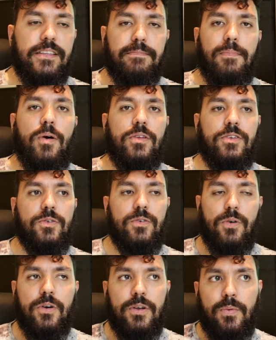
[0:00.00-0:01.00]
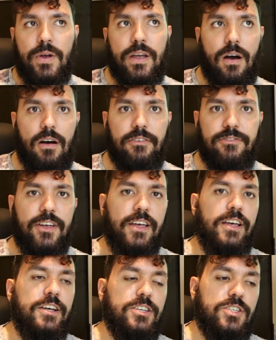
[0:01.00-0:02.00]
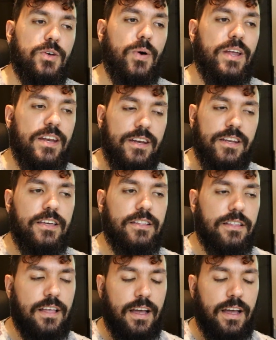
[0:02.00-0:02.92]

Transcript: the model going way off. So I need